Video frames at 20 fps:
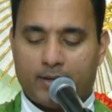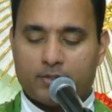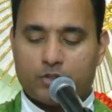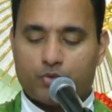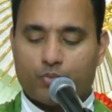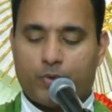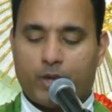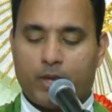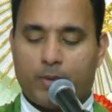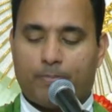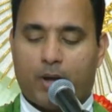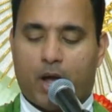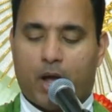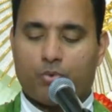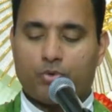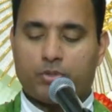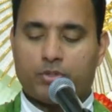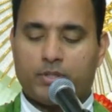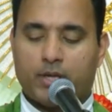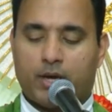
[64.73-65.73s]
and sweep
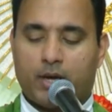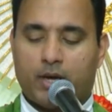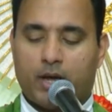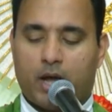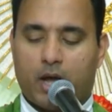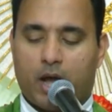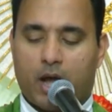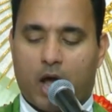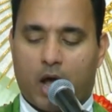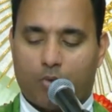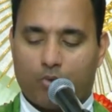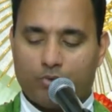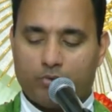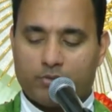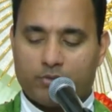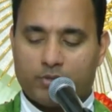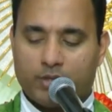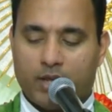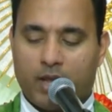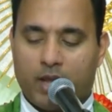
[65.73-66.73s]
out the
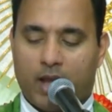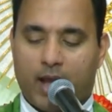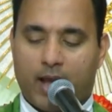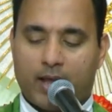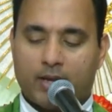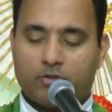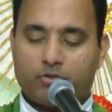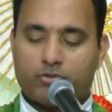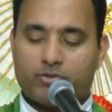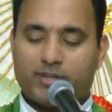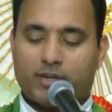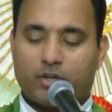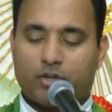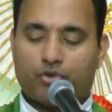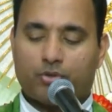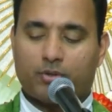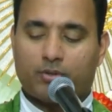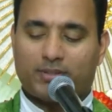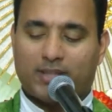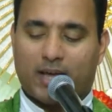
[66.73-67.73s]
house and
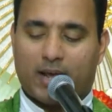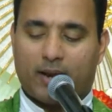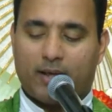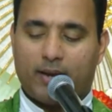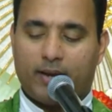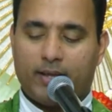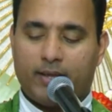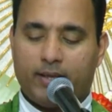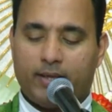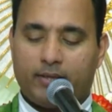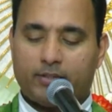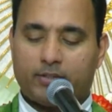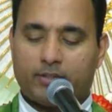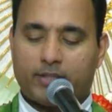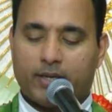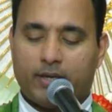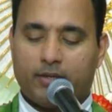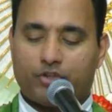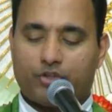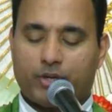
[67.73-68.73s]
search thoroughly
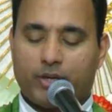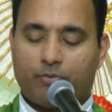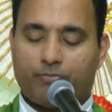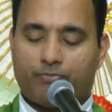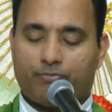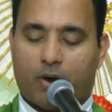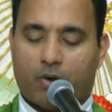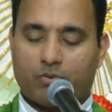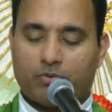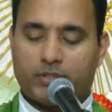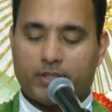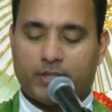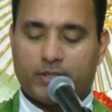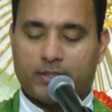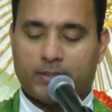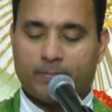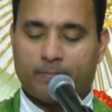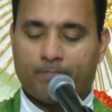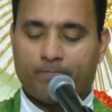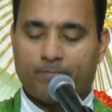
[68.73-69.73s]
till she found
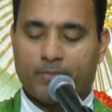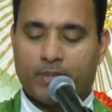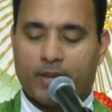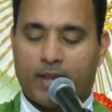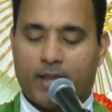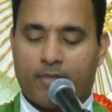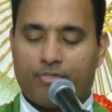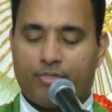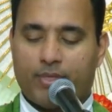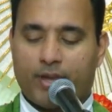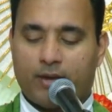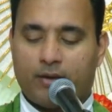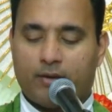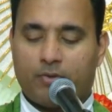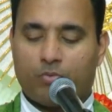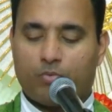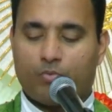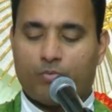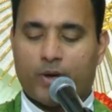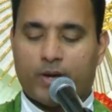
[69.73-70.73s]
it? And
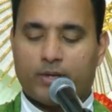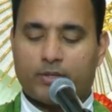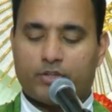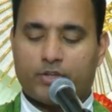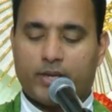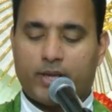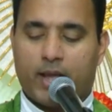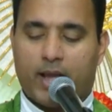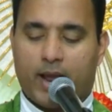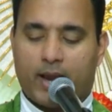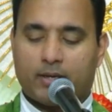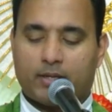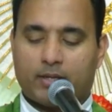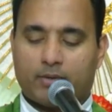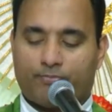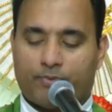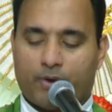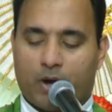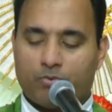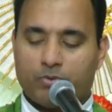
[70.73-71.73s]
then, when she had
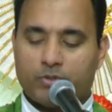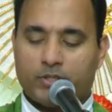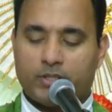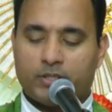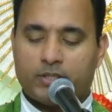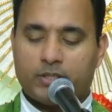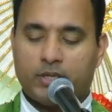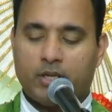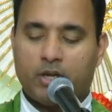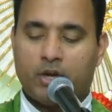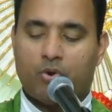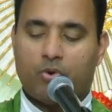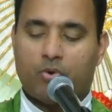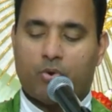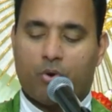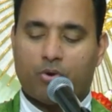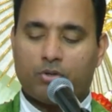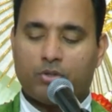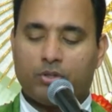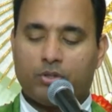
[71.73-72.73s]
found it,
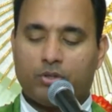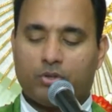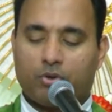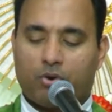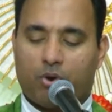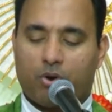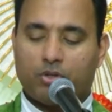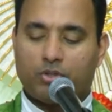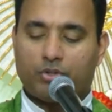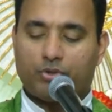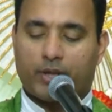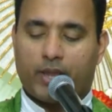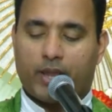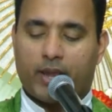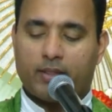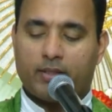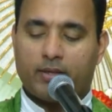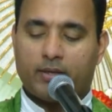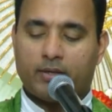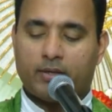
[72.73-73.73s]
all called
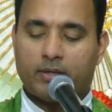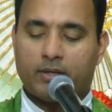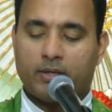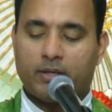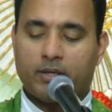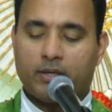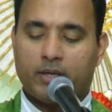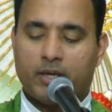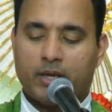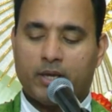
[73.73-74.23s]
together